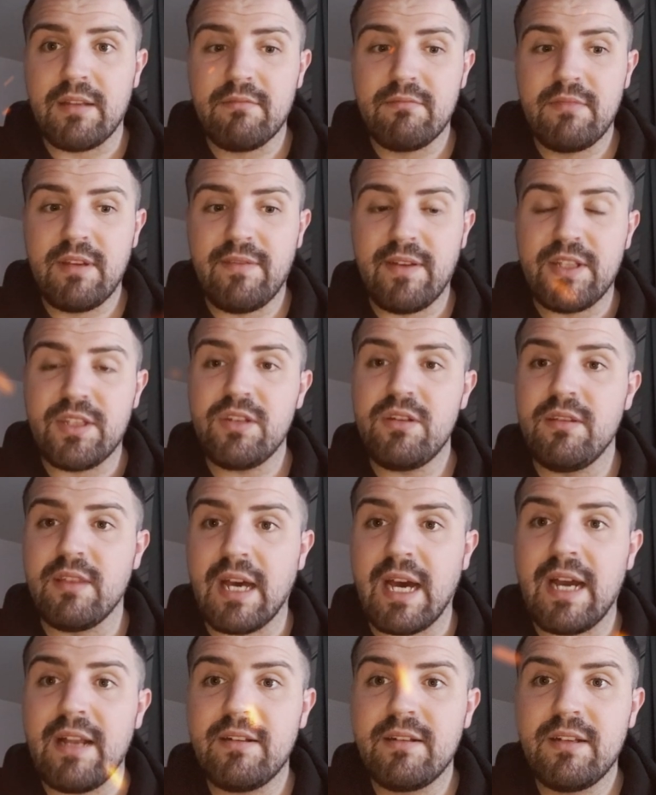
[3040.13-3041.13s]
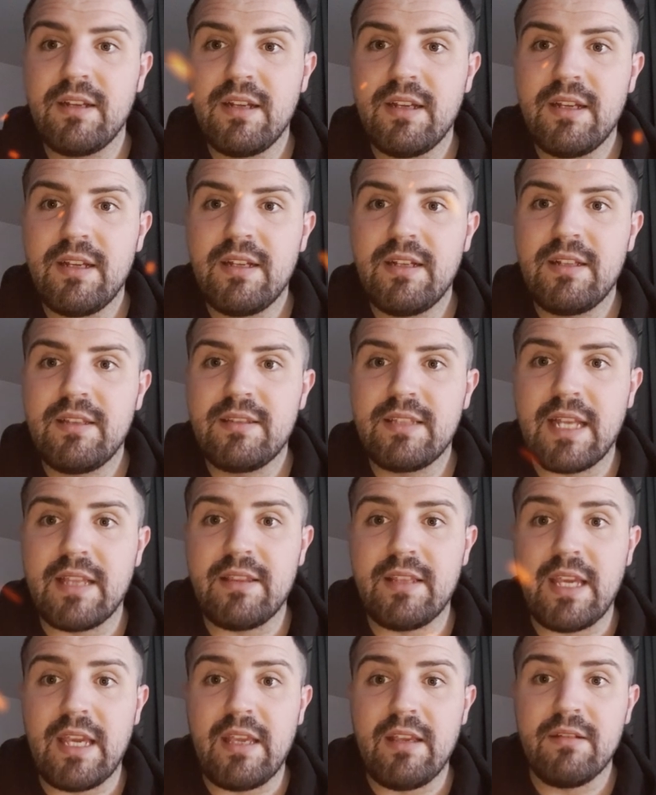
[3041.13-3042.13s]
do that, then
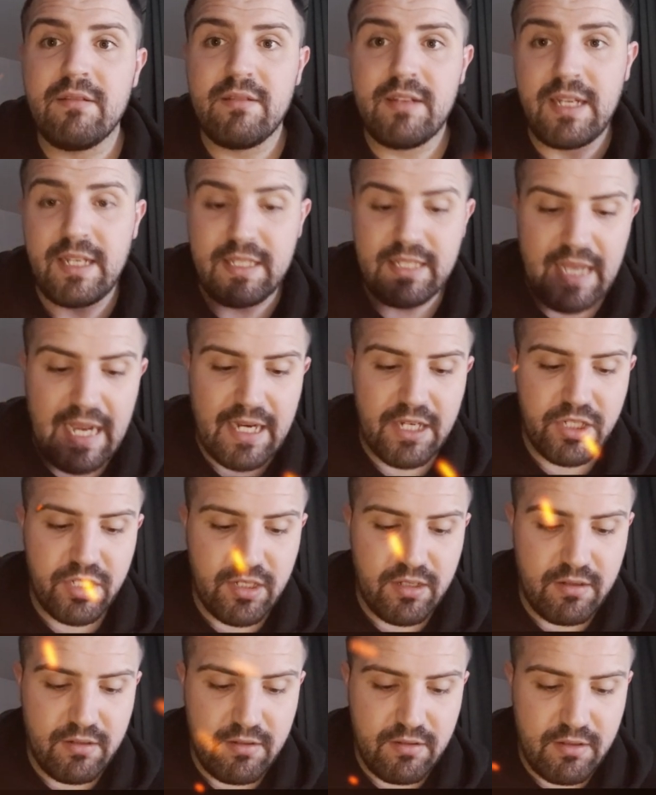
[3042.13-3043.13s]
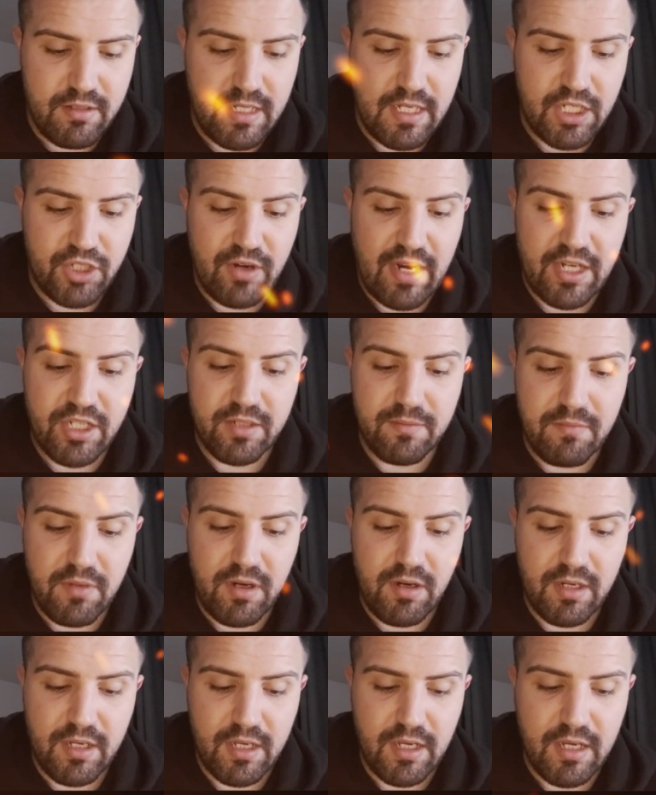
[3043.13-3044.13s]
the extraction
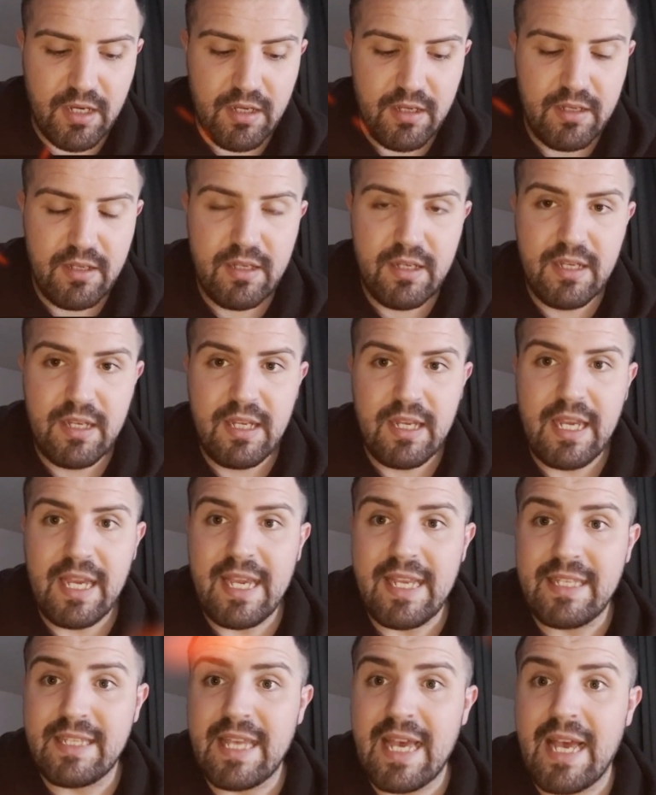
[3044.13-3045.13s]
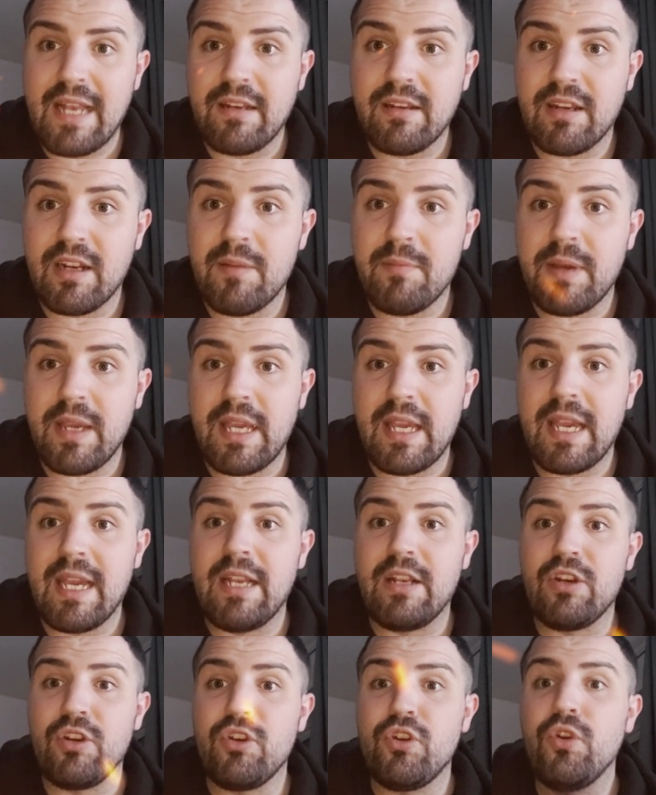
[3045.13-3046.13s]
marker is then going to be
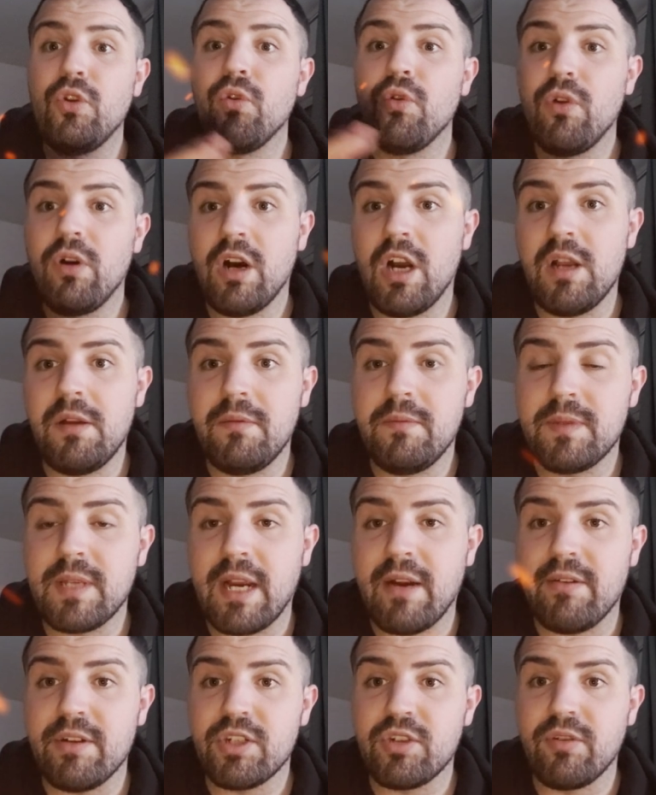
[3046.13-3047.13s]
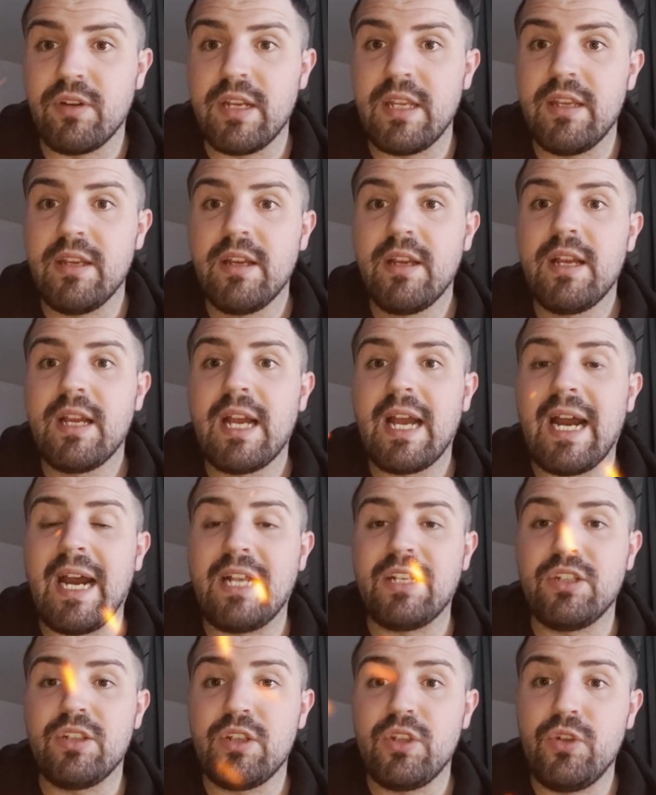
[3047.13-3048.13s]
in your home territory,
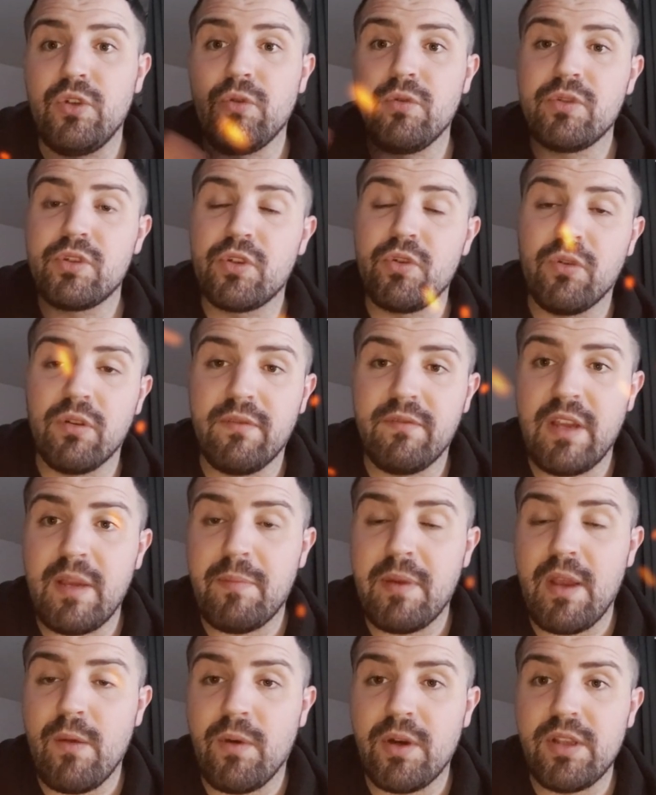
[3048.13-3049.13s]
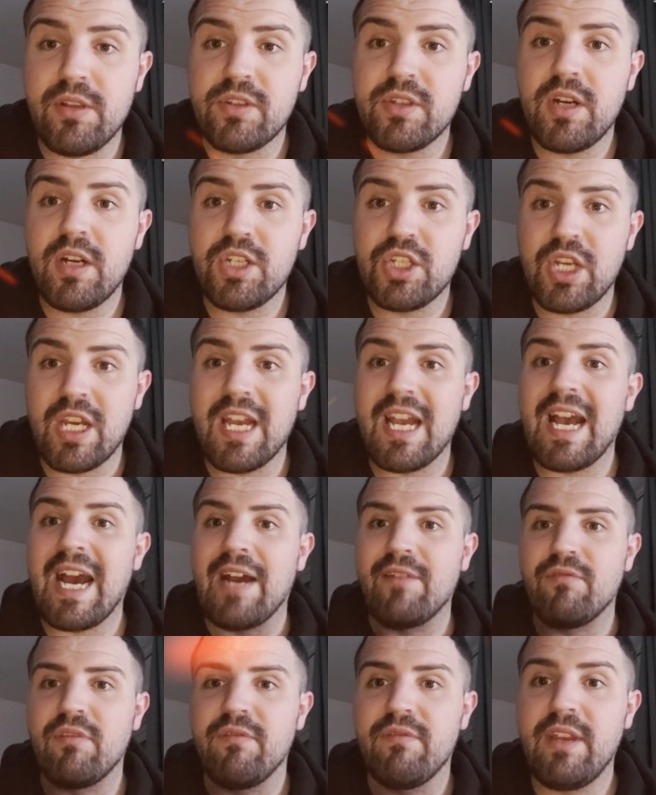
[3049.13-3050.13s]
and you'll score a VP when you search it
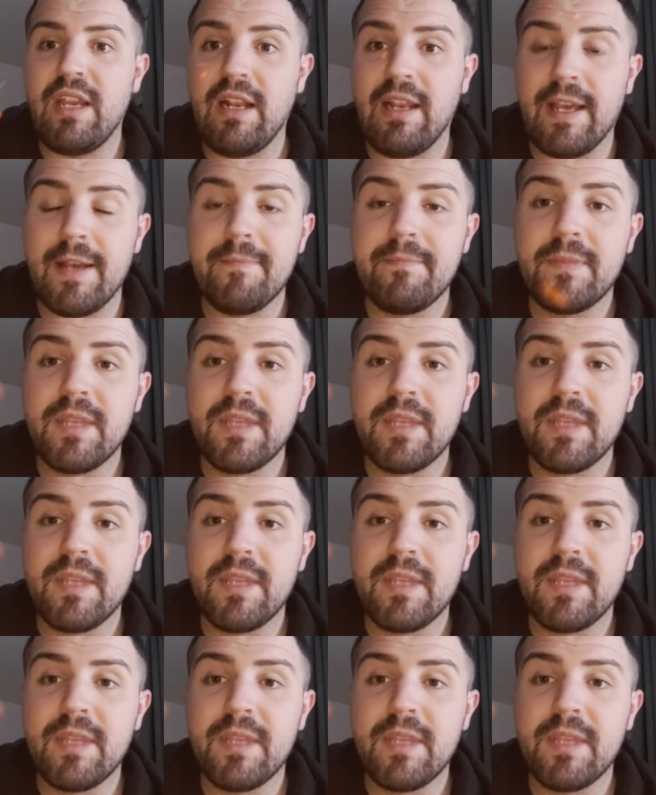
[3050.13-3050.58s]
and reveal it.